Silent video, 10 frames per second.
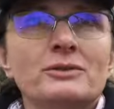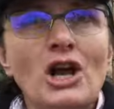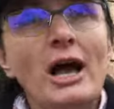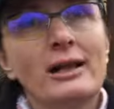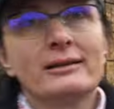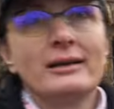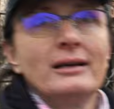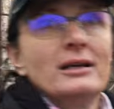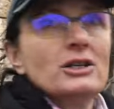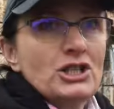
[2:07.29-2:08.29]
child.
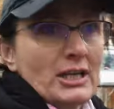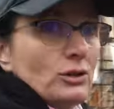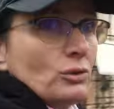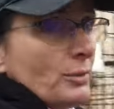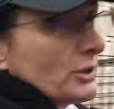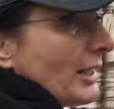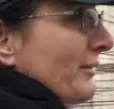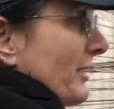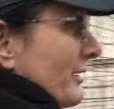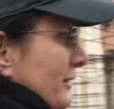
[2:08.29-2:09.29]
She can do whatever,